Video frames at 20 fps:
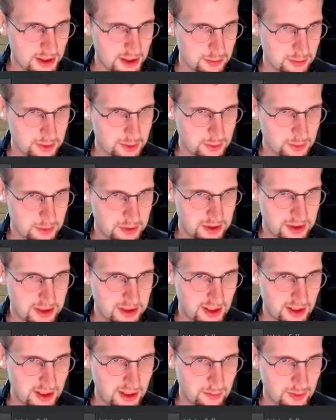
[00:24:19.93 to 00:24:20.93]
which will be a
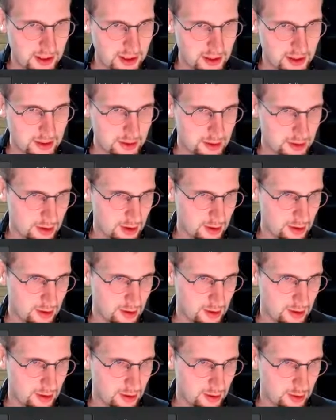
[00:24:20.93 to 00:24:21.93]
dynamic
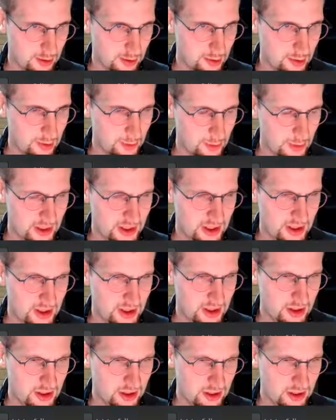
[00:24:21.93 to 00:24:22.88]
in the current way